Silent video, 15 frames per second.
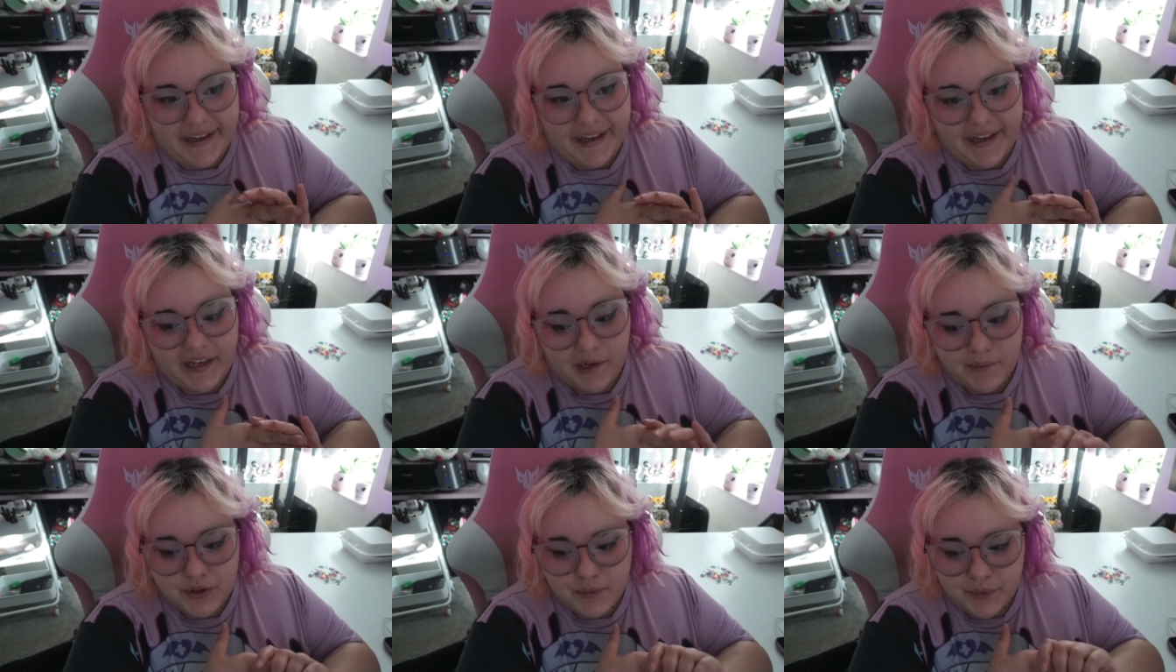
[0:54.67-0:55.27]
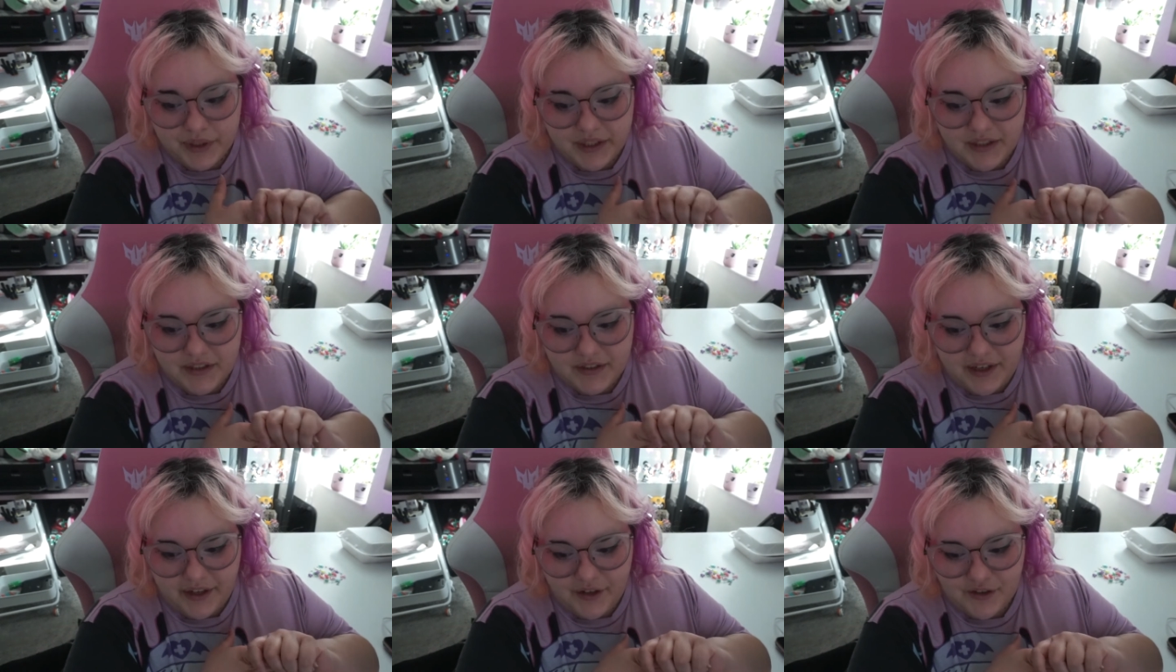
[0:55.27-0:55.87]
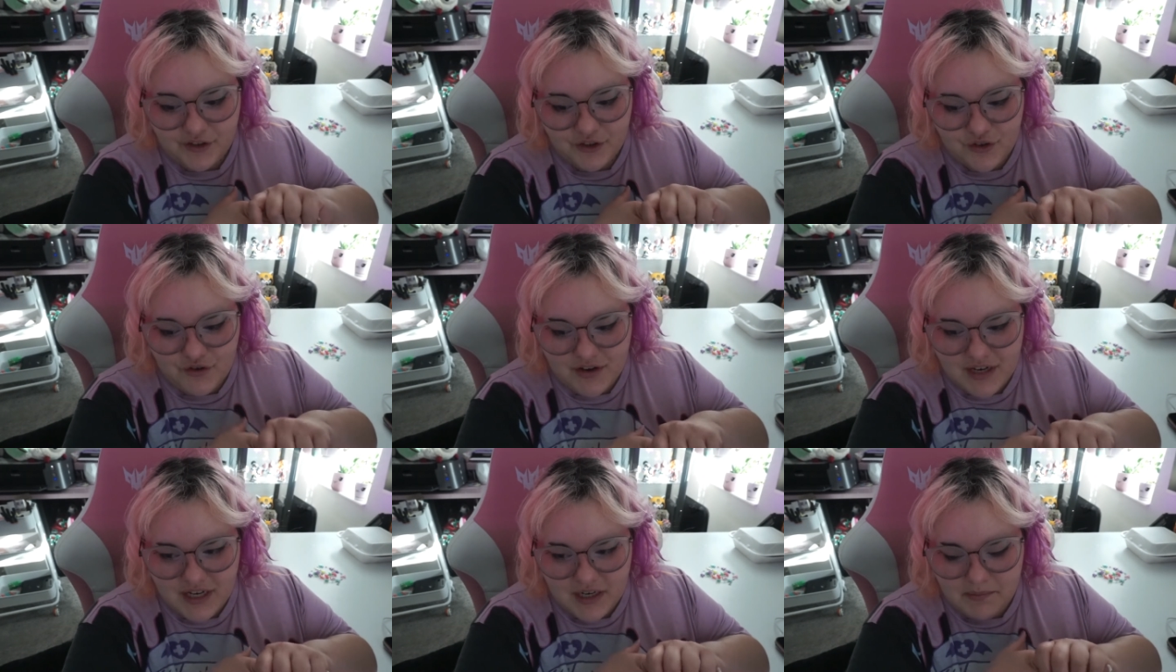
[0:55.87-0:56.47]
And I was working today on
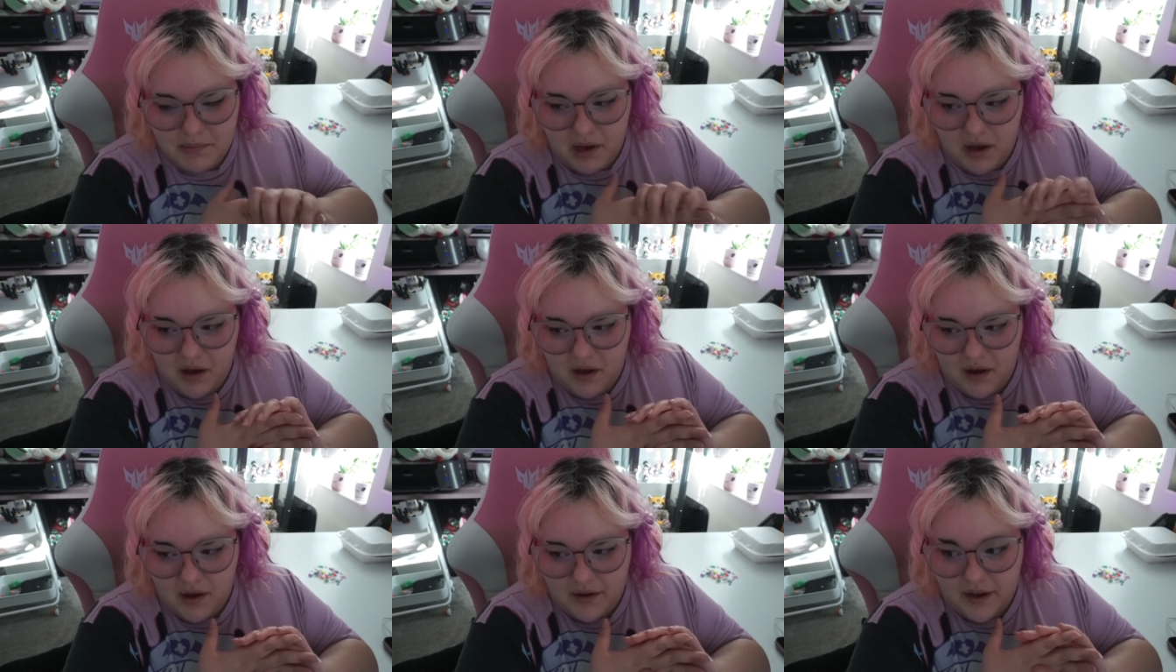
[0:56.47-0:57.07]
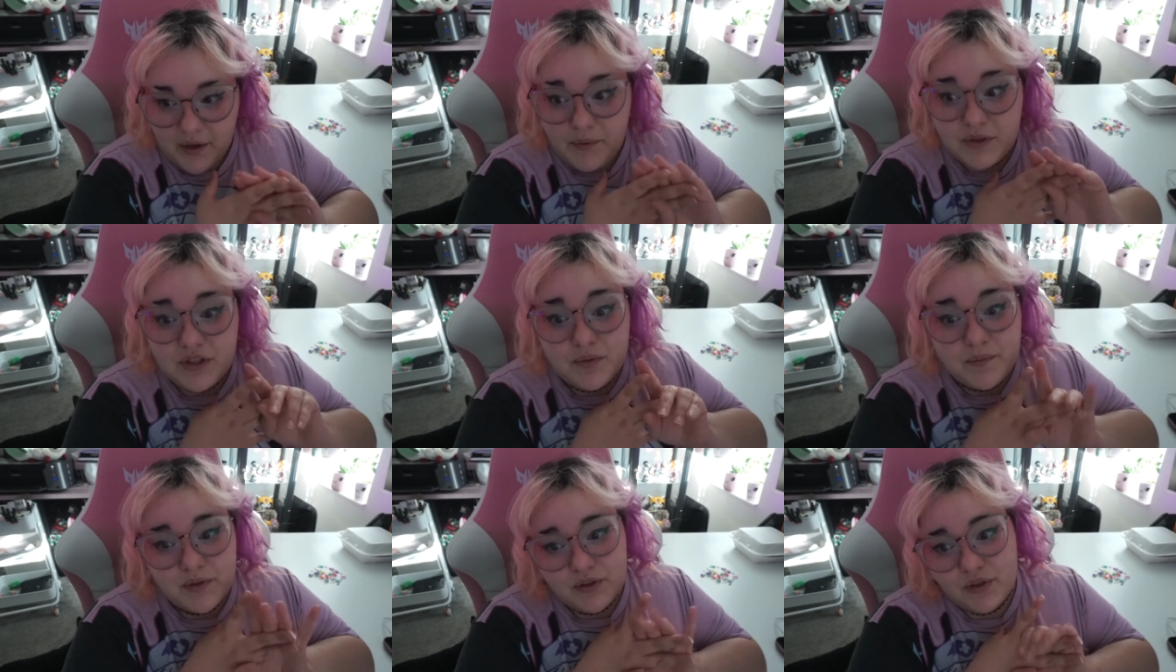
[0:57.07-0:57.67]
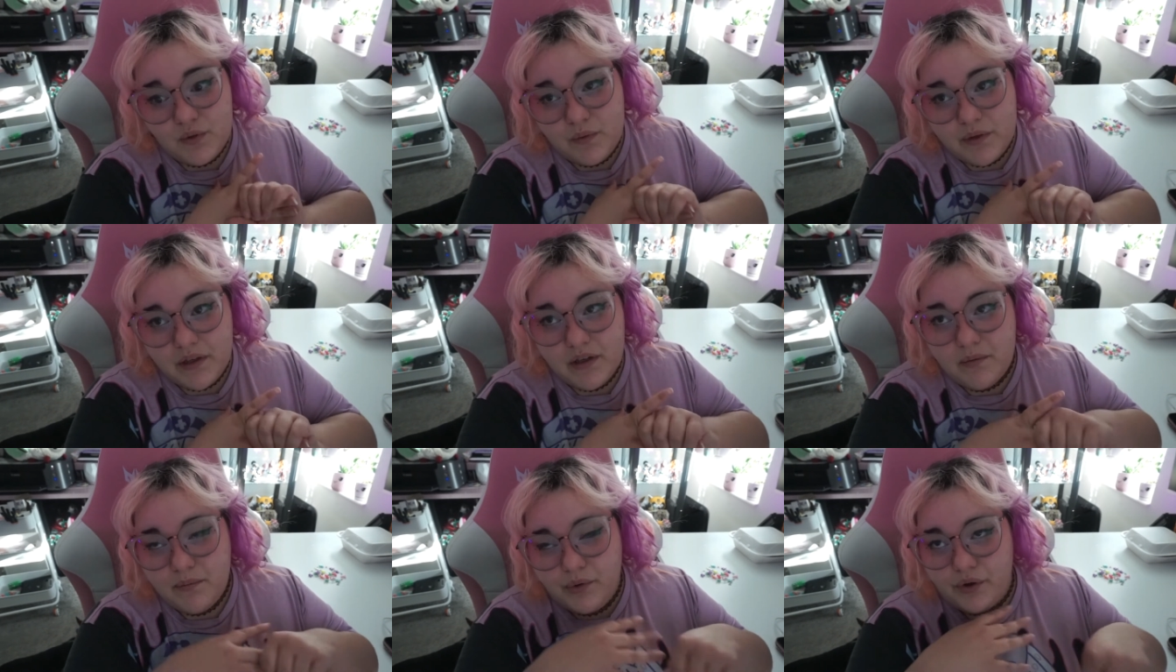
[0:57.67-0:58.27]
stream. Uh, I was supposed to
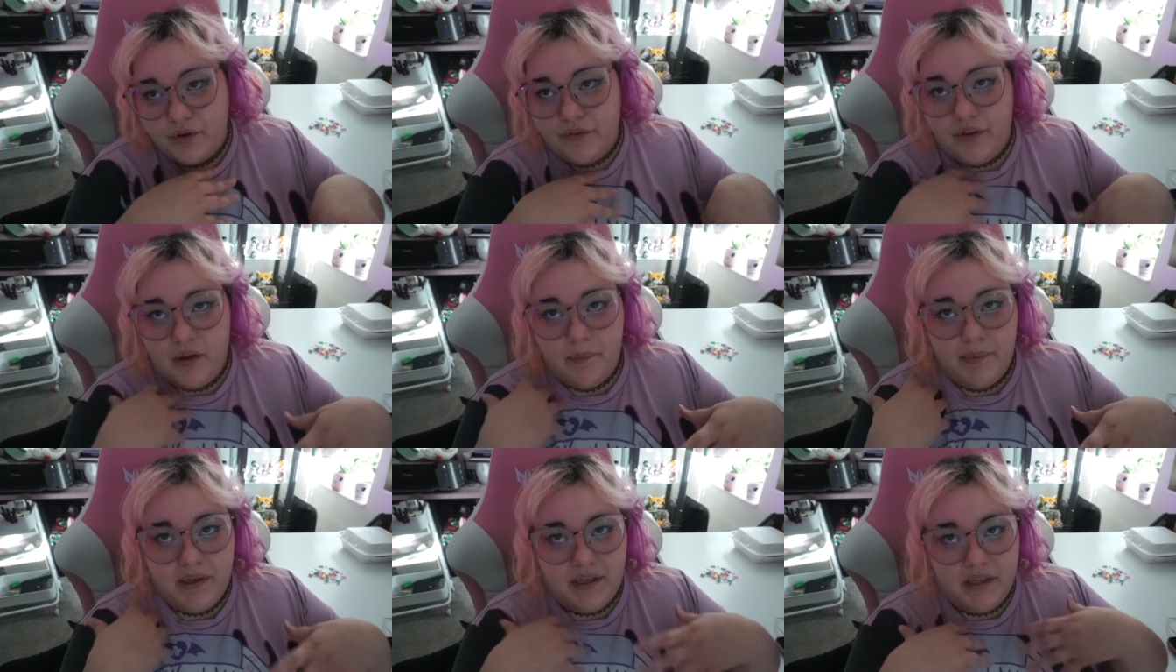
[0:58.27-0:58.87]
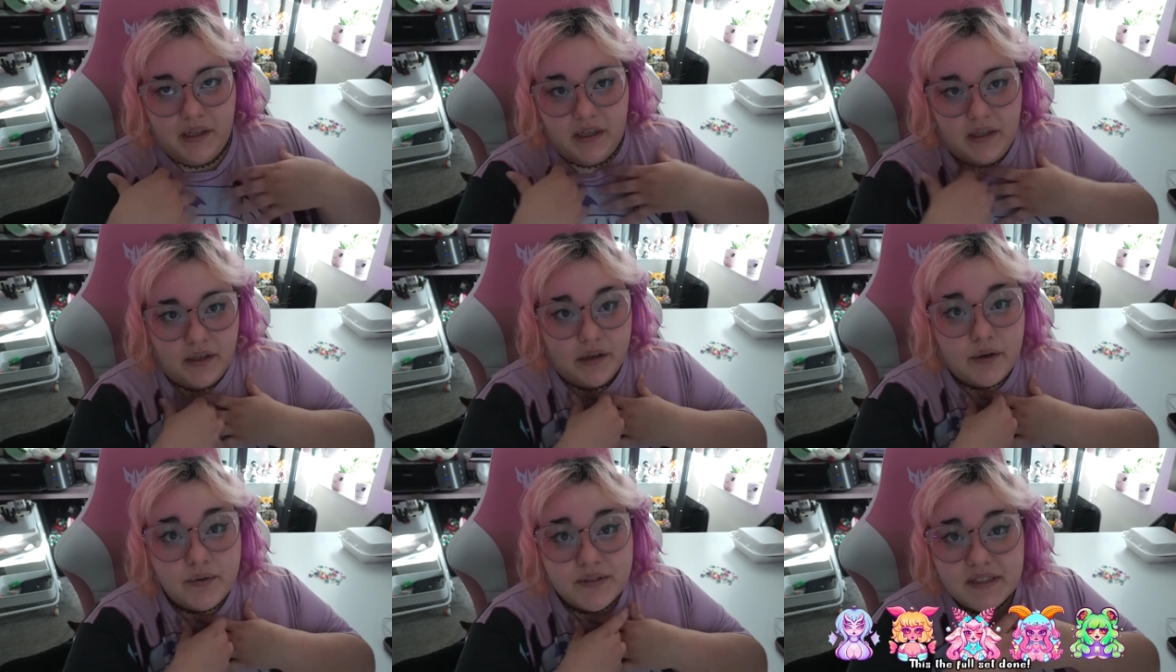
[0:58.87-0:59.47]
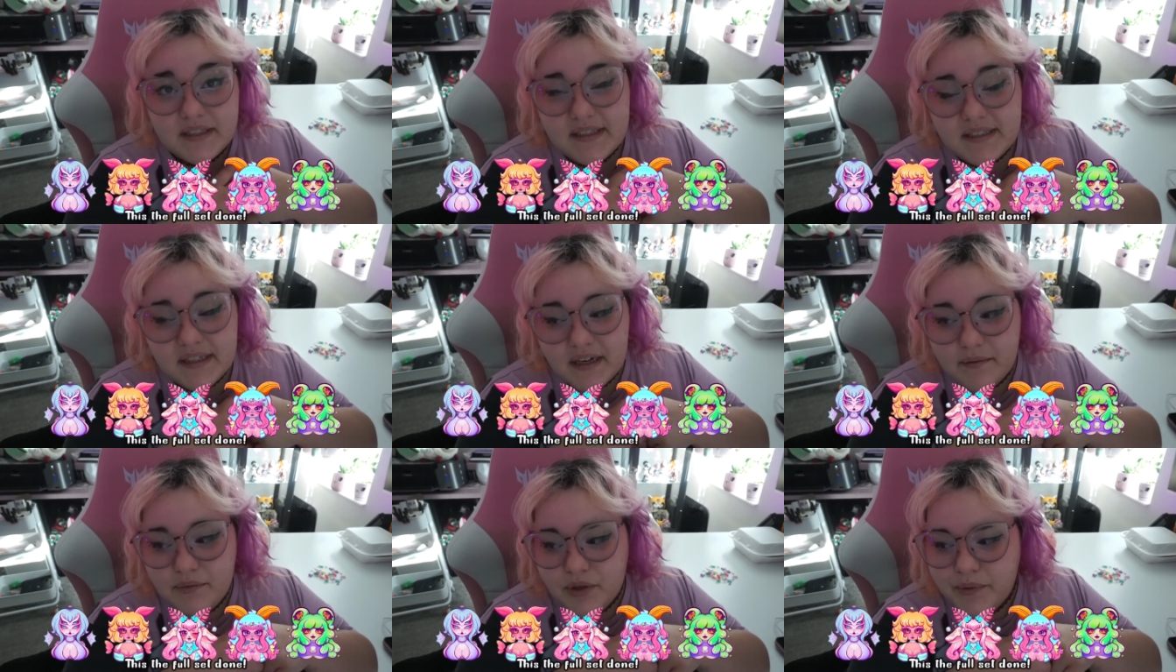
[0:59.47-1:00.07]
work on more of the bikini OCs
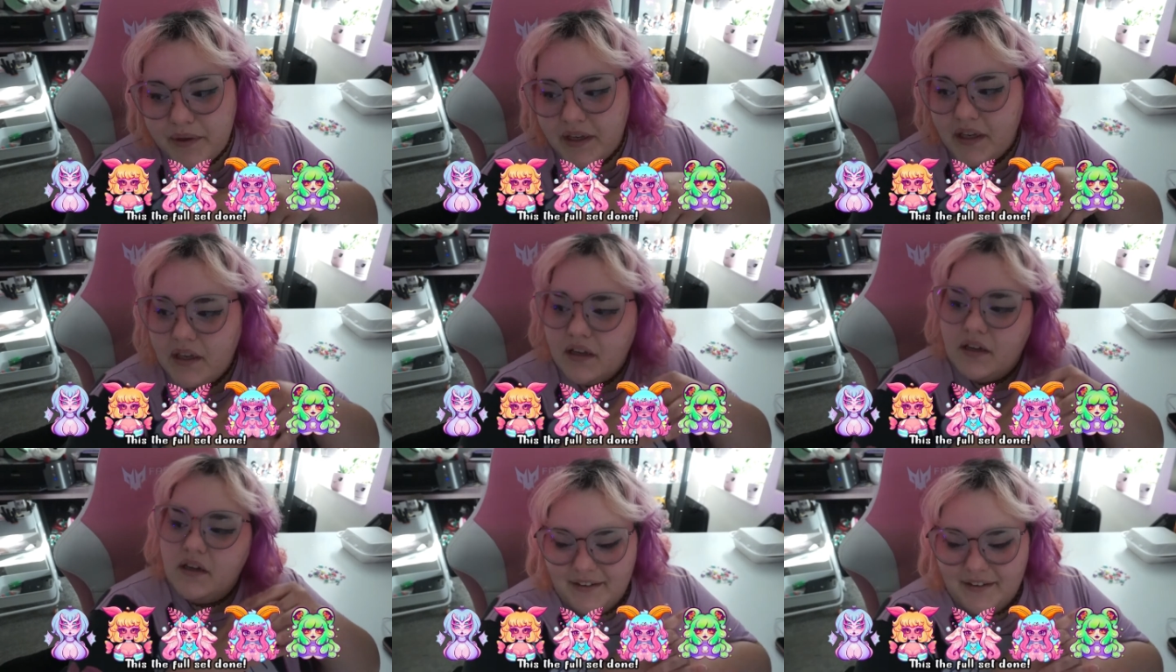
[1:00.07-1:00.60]
that I'm doing.